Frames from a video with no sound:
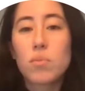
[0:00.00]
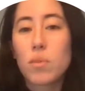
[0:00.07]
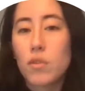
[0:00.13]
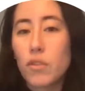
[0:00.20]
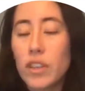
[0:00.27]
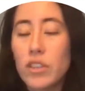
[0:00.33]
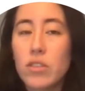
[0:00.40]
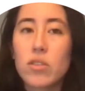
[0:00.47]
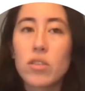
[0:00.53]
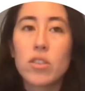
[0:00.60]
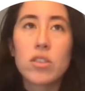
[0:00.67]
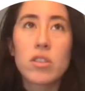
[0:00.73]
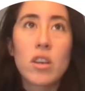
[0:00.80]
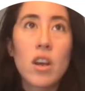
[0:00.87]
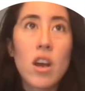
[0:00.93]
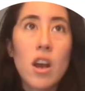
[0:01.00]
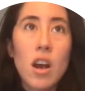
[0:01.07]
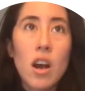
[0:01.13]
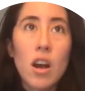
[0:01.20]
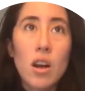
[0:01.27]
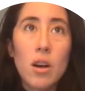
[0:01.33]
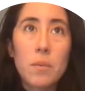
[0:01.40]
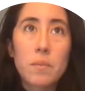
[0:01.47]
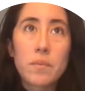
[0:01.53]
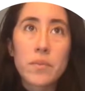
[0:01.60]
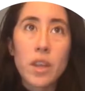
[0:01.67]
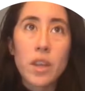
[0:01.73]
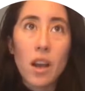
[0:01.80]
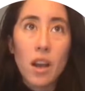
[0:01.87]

professors, on